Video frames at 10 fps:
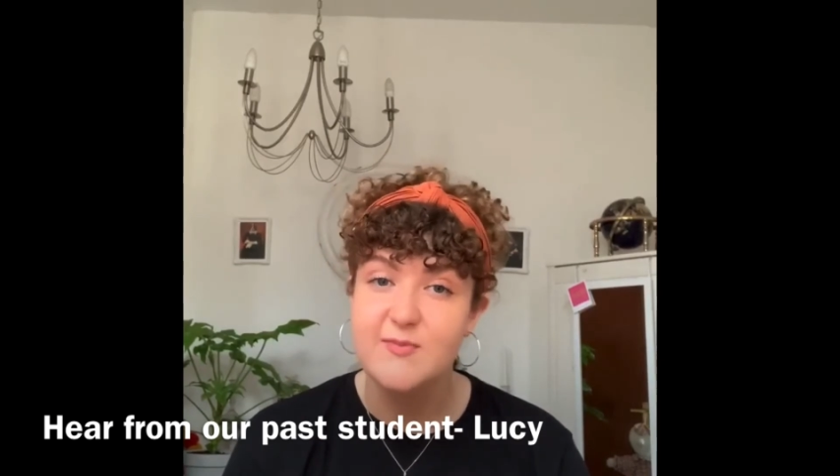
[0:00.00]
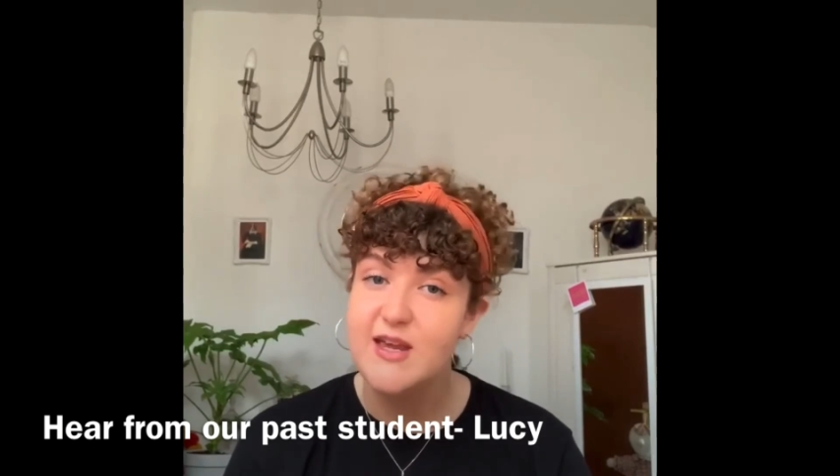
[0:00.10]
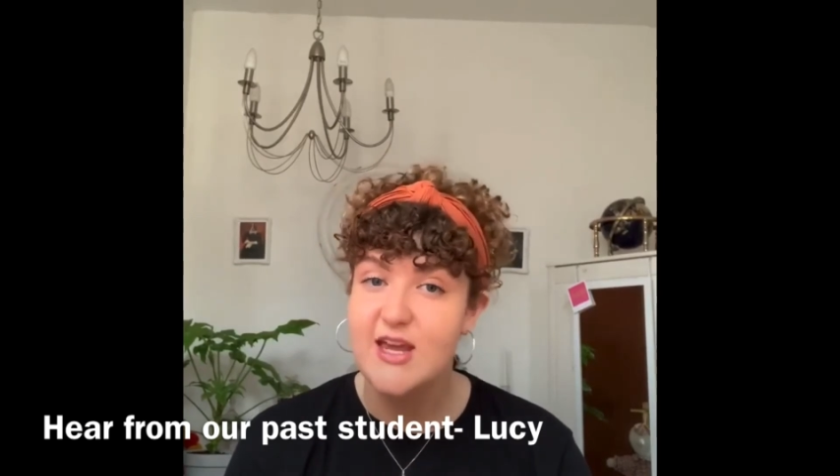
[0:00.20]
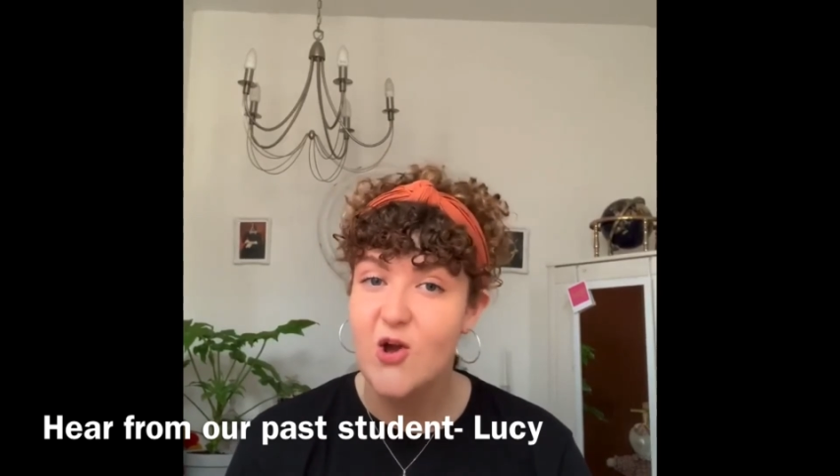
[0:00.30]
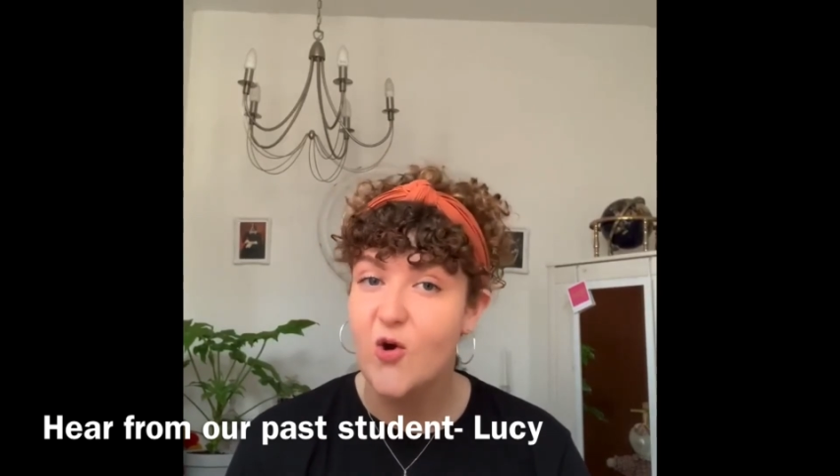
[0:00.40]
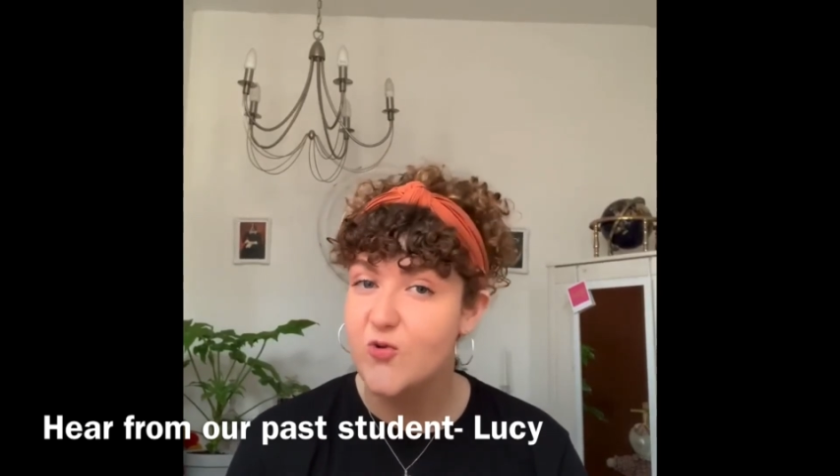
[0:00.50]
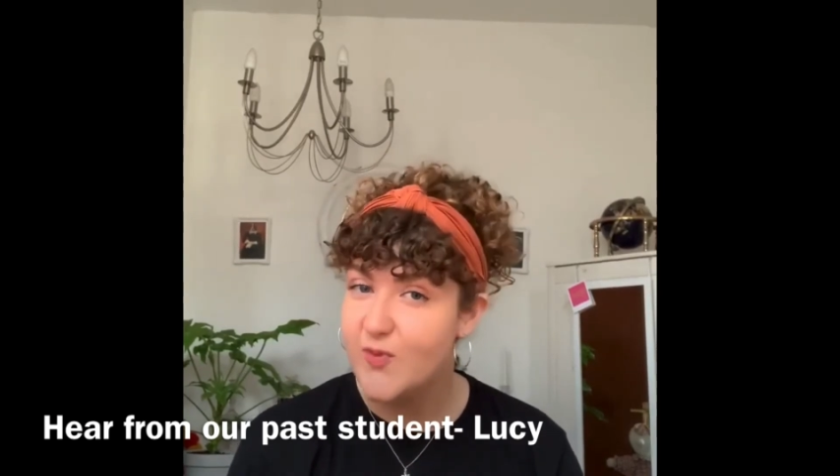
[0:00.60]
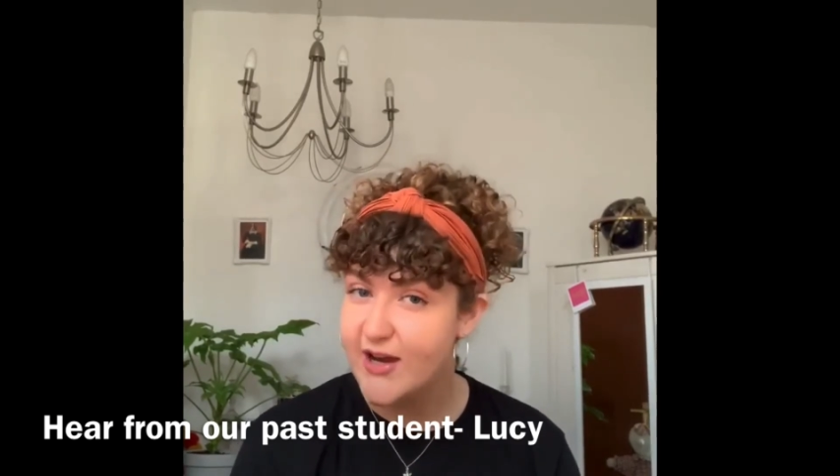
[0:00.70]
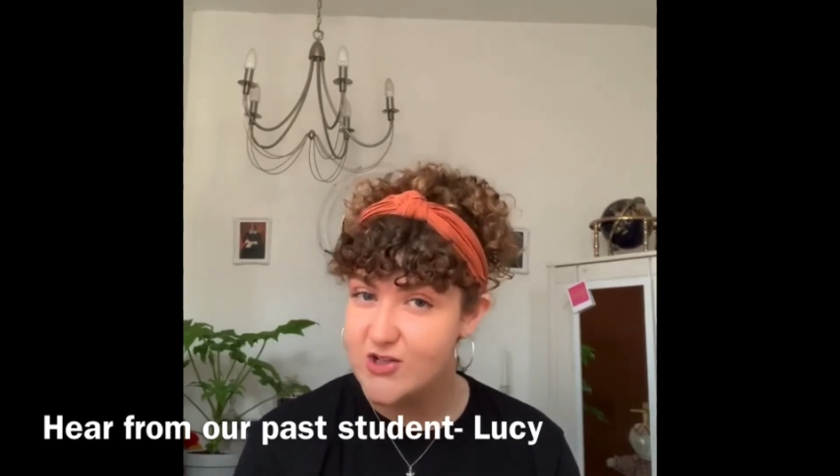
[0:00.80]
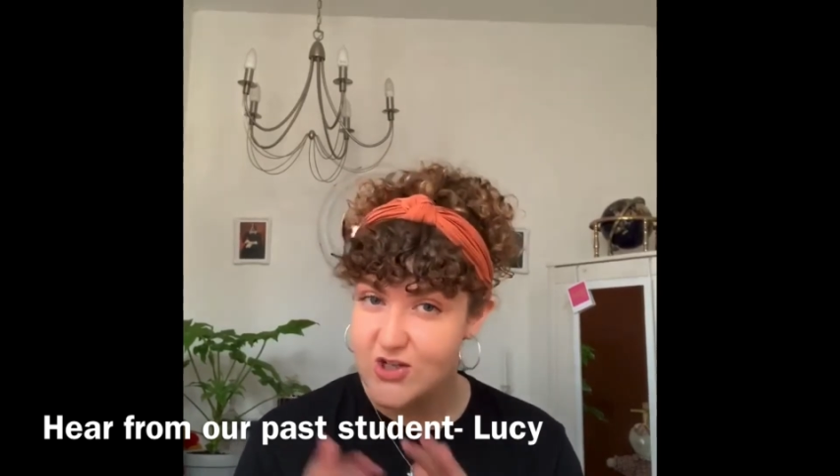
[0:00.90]
me on
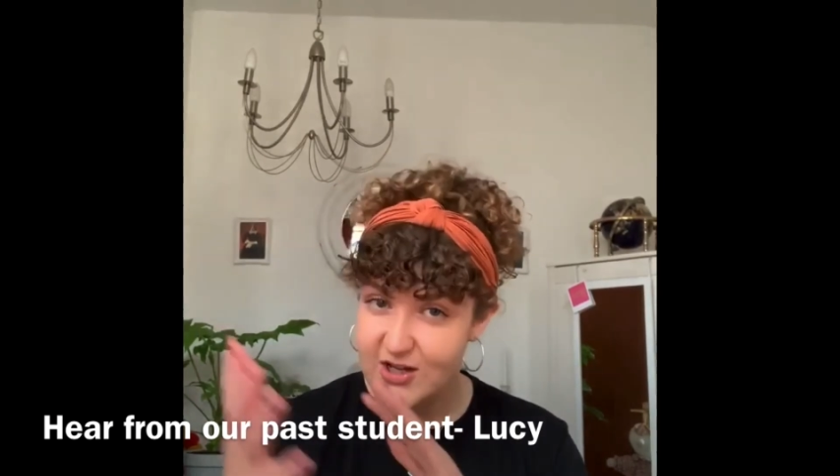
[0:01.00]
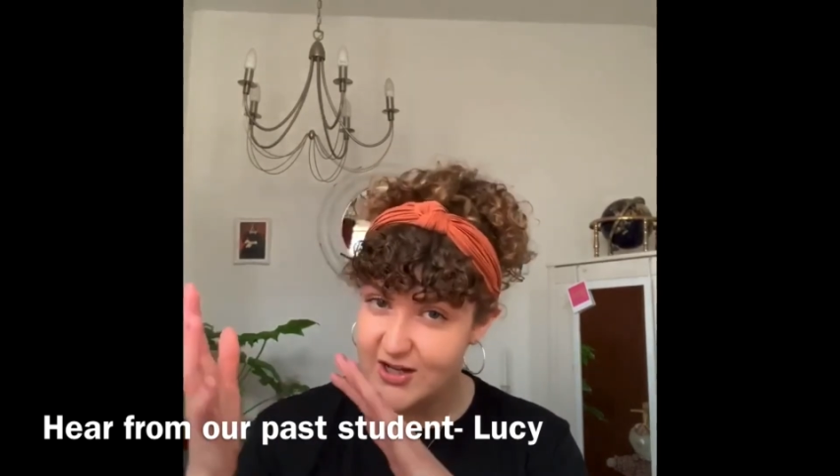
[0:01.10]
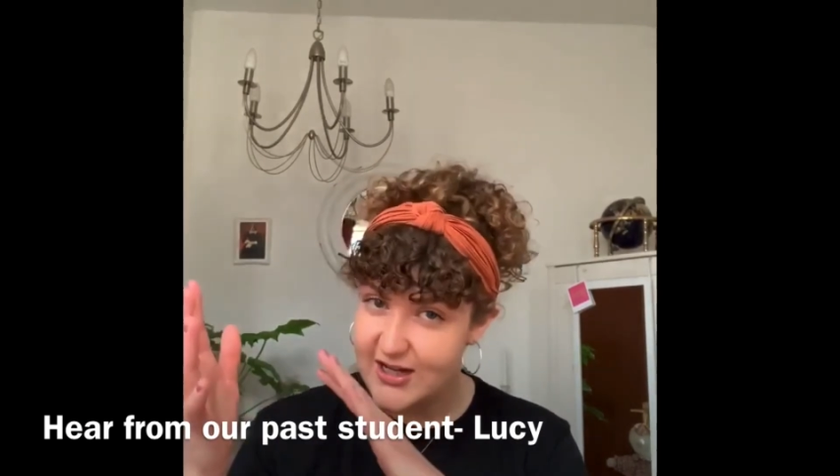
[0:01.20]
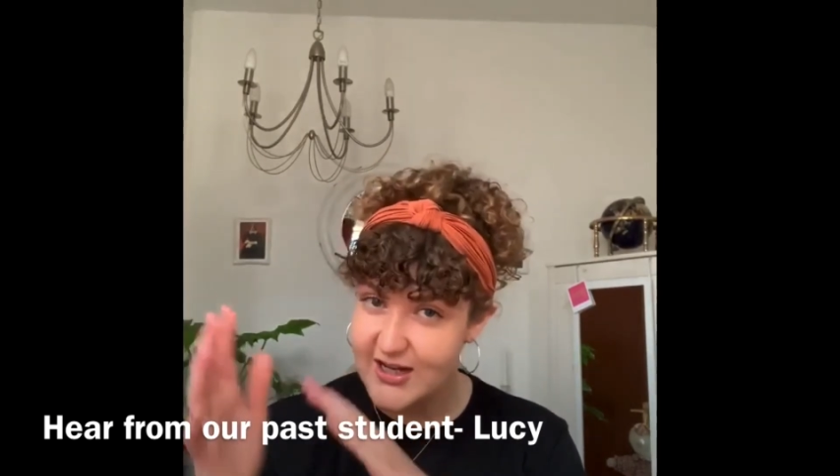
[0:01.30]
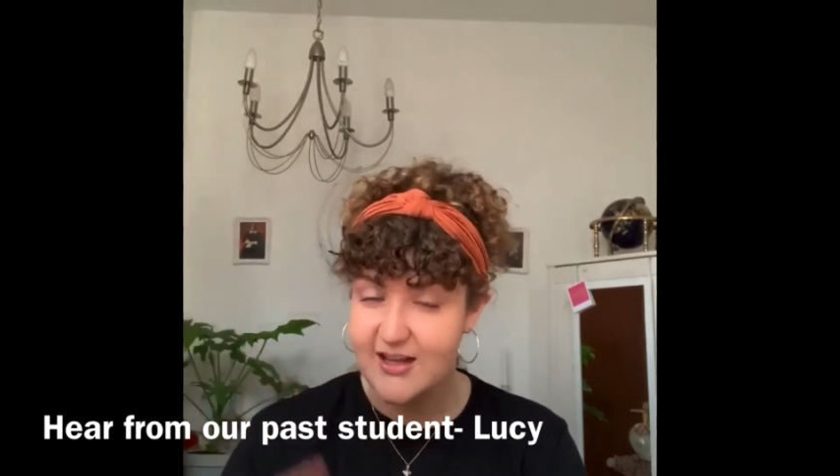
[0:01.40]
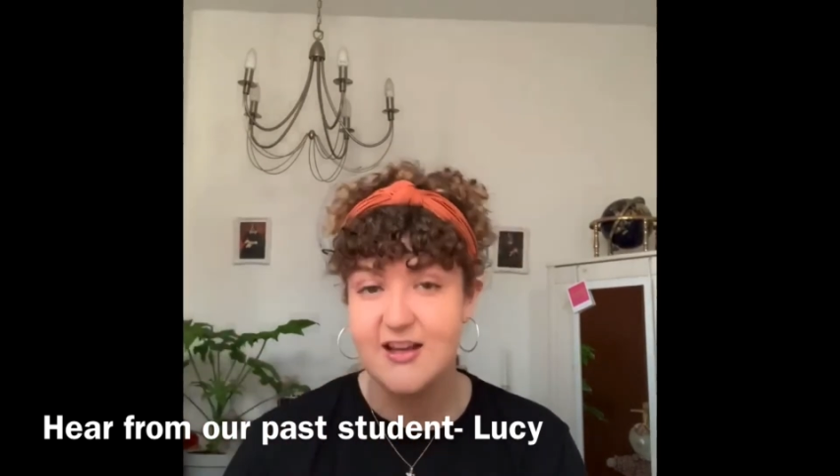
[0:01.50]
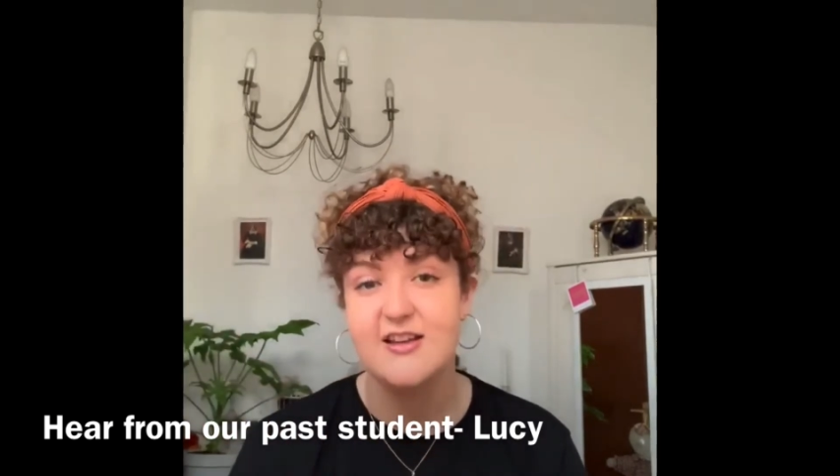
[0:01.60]
my journey